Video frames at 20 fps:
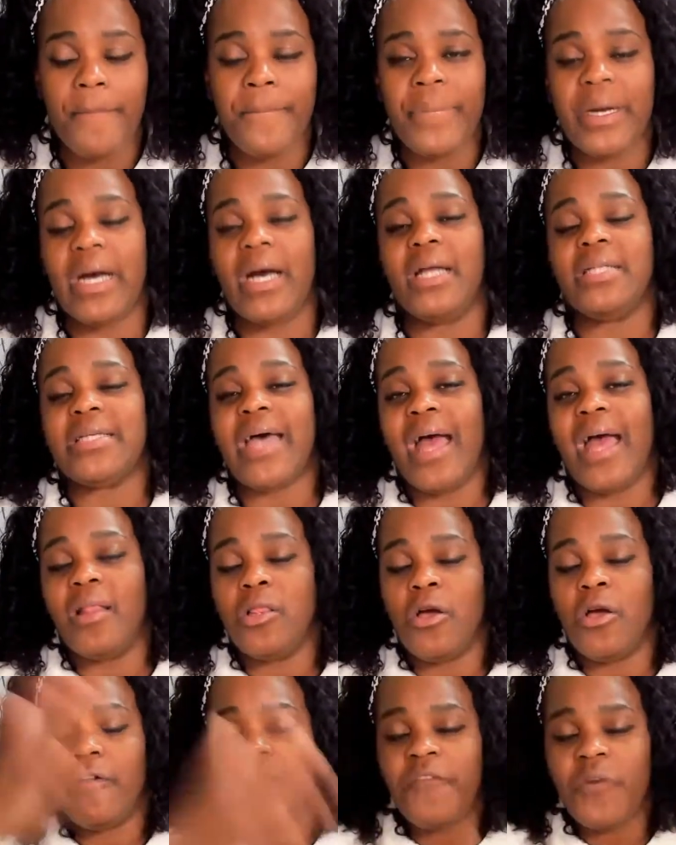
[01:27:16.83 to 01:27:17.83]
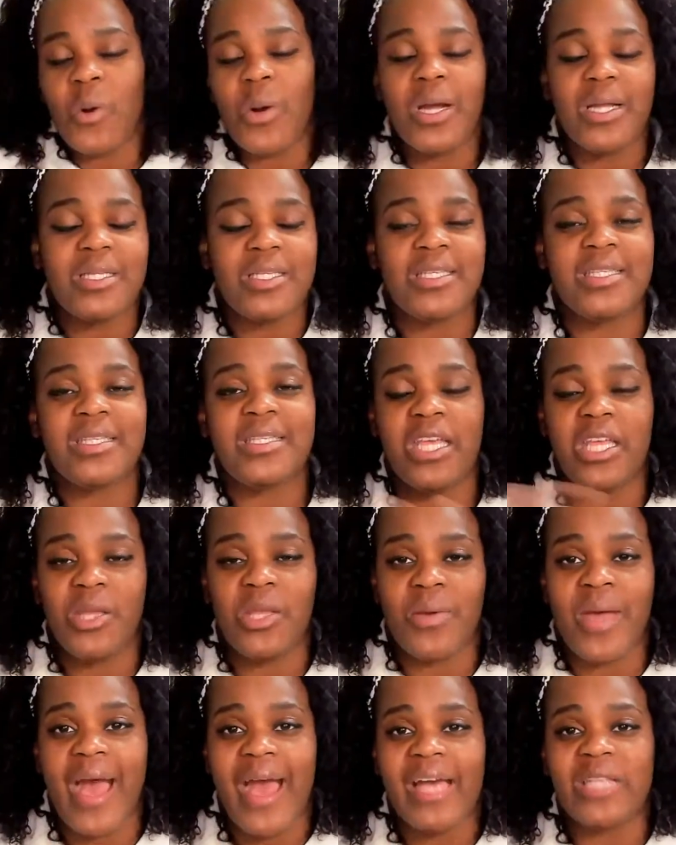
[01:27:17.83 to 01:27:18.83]
But I look forward to seeing you
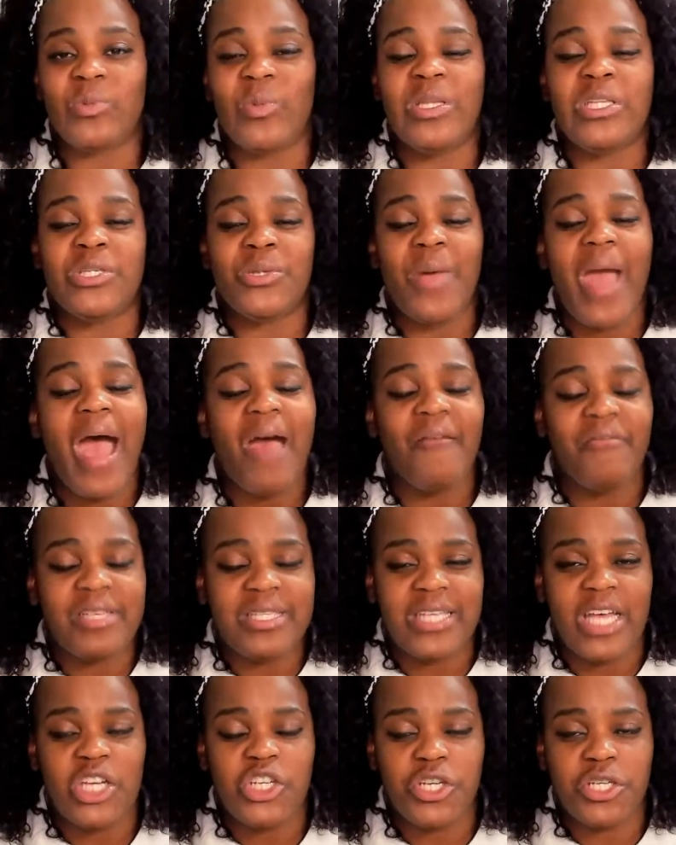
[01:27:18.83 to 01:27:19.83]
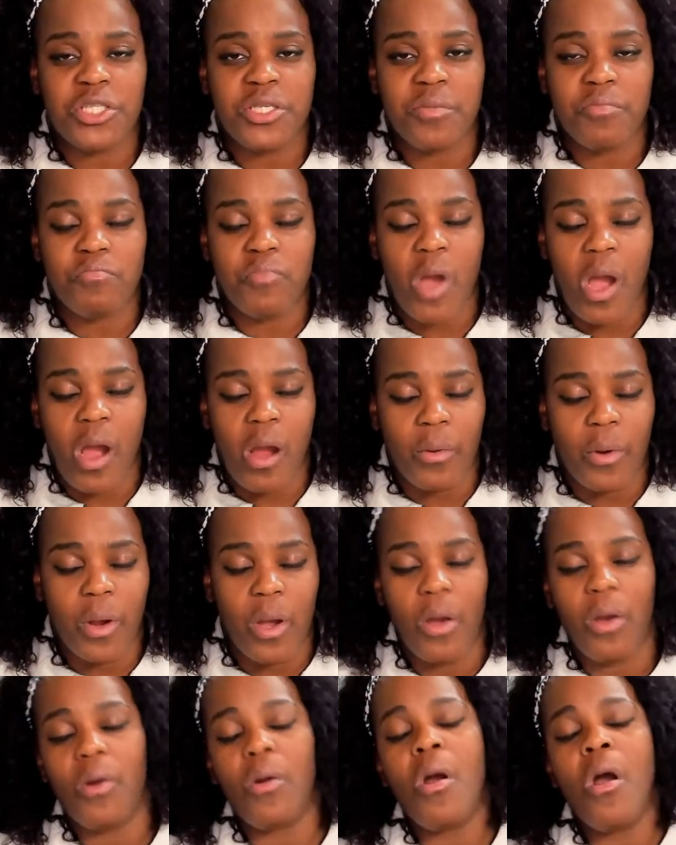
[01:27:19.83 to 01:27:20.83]
guys. We do have a session
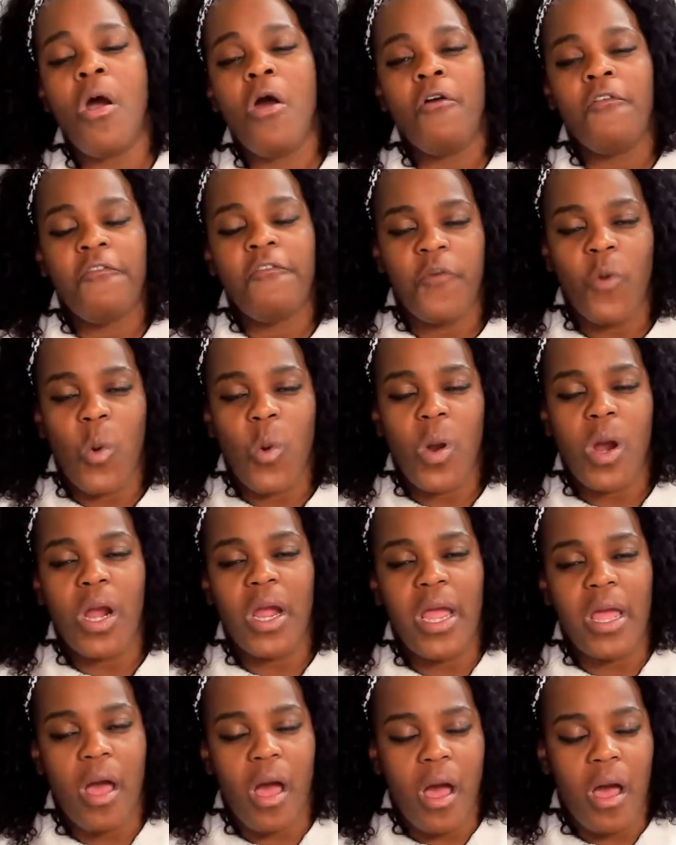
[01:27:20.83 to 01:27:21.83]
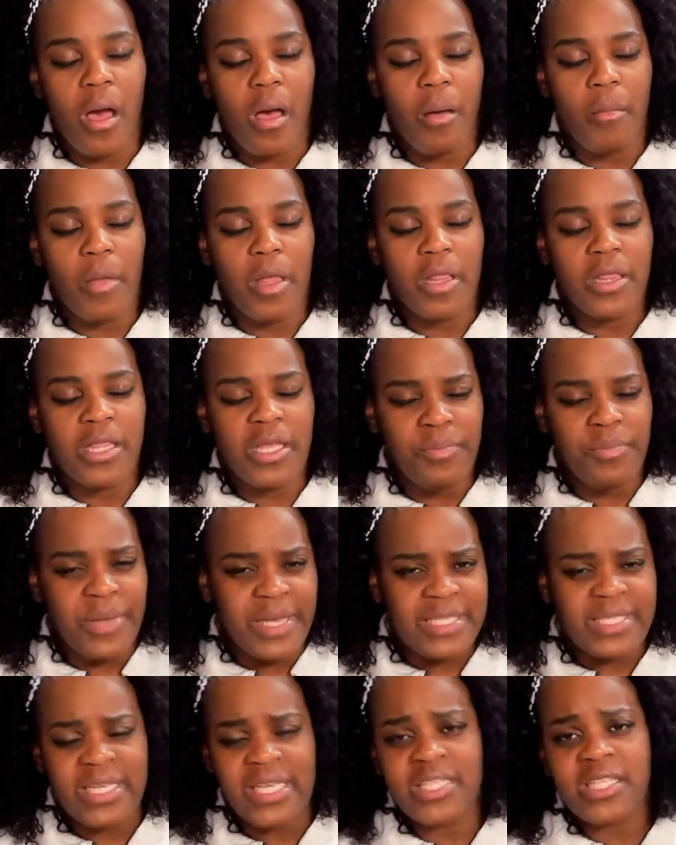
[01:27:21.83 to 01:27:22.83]
tomorrow for the
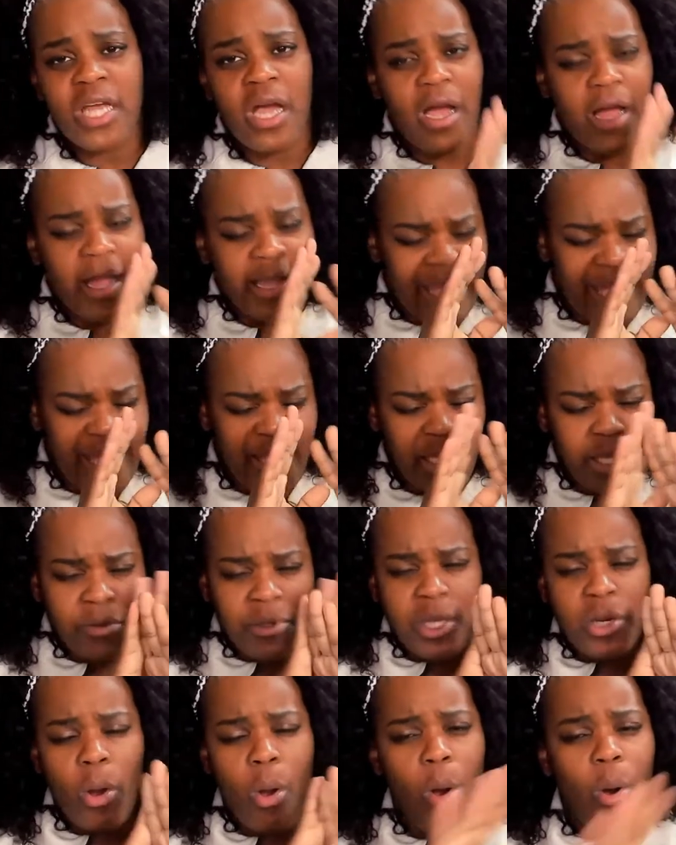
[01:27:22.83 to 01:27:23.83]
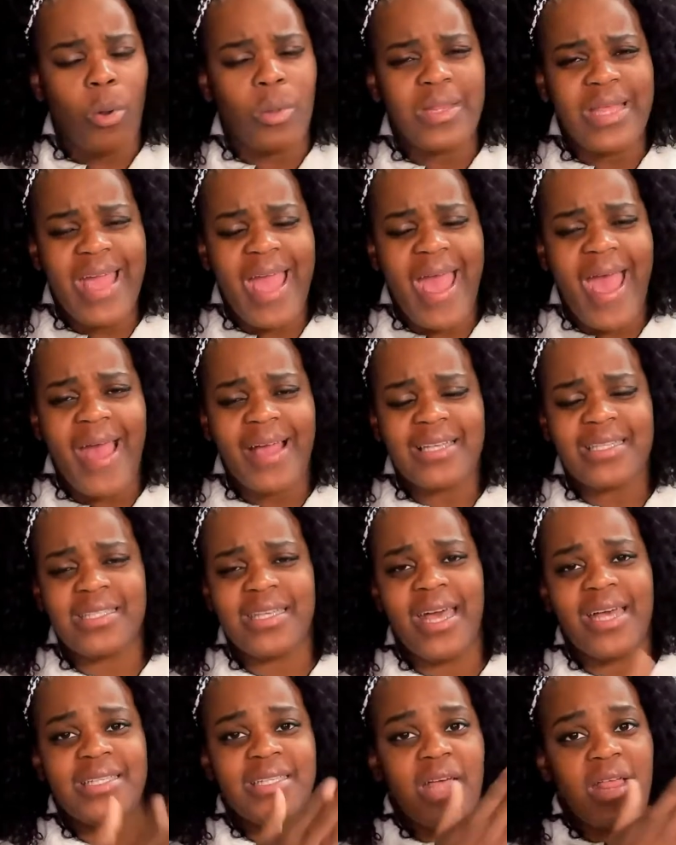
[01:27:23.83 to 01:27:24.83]
business. Again, you can only
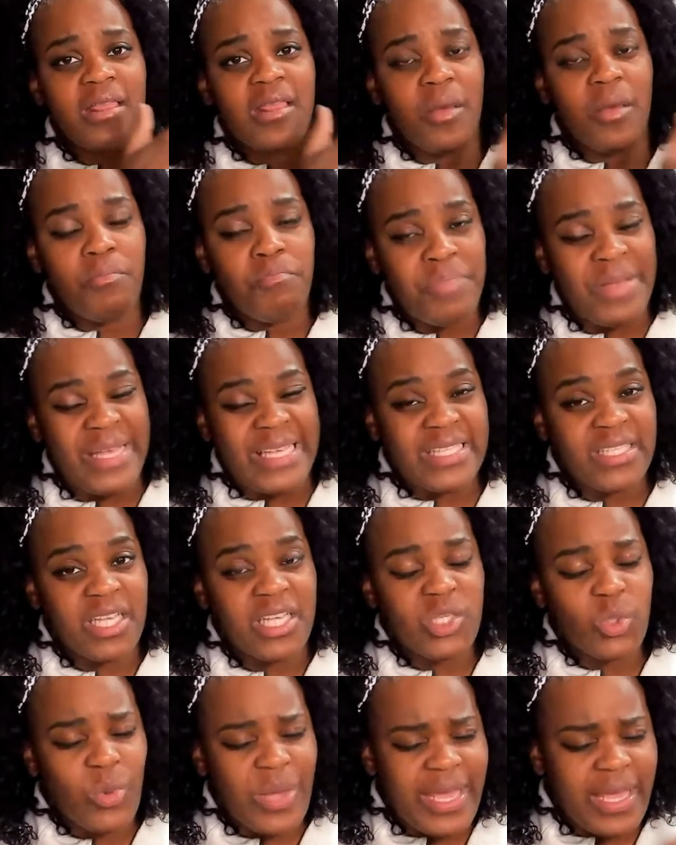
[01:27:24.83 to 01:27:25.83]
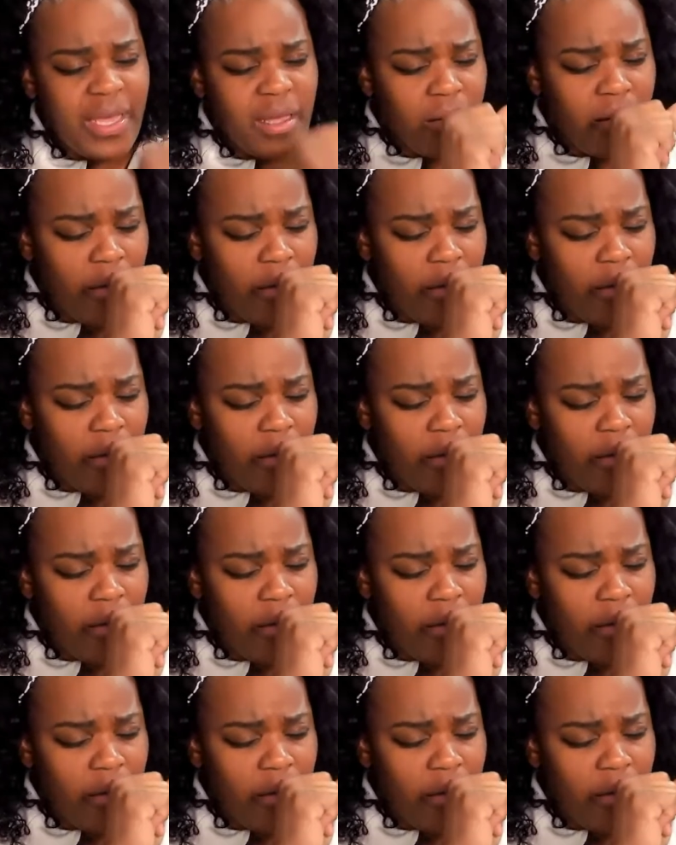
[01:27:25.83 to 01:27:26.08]
access the business week